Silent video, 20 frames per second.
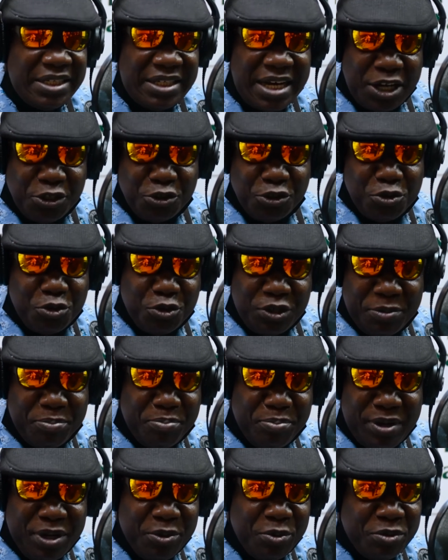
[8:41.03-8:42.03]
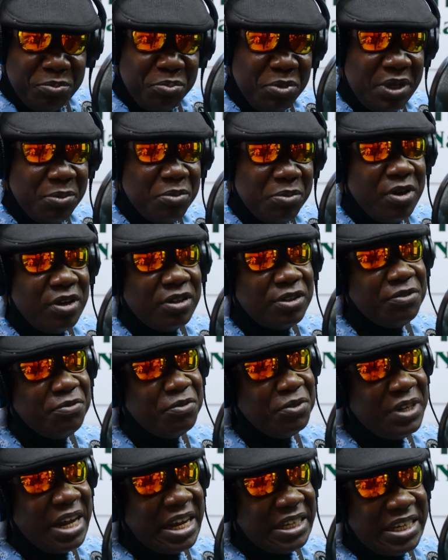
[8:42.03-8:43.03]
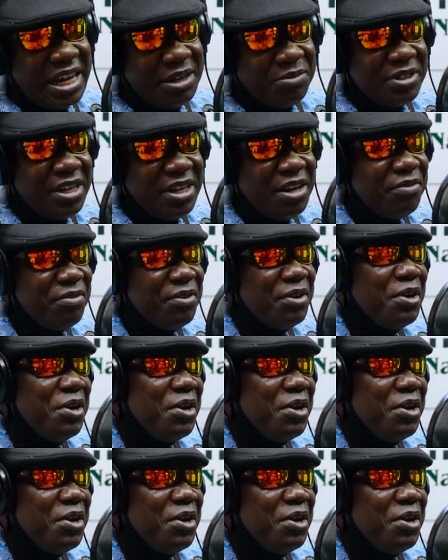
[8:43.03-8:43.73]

Now you go to play with me. Because even that time, sir,